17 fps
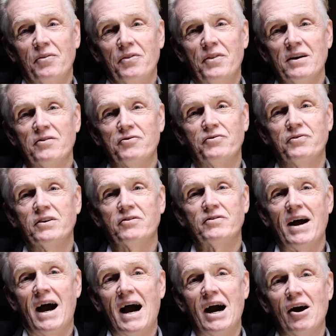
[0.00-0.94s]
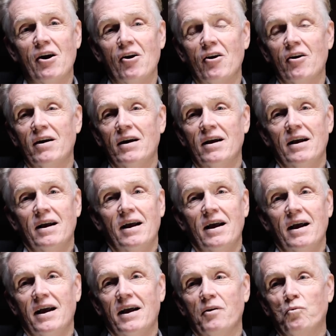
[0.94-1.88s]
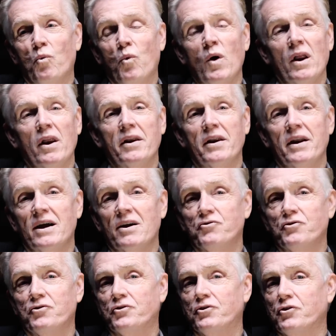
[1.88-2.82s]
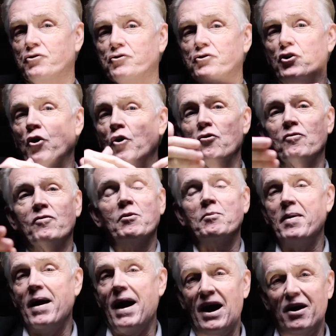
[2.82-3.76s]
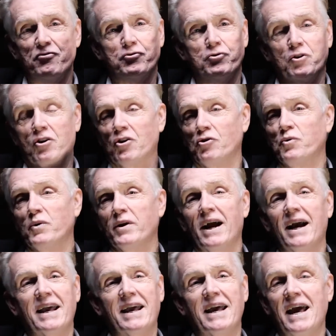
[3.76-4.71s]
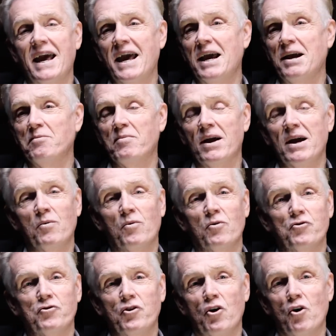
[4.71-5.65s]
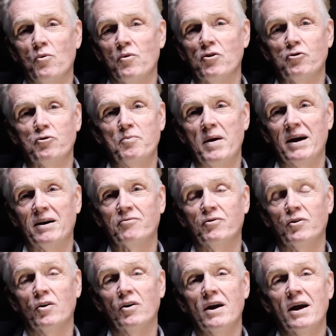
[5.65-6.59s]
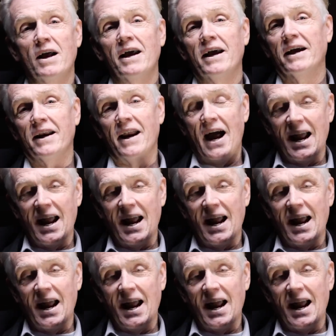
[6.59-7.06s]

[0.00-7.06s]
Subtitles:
this desire and willingness to serve the pastor, because when I came, they were so respectful. And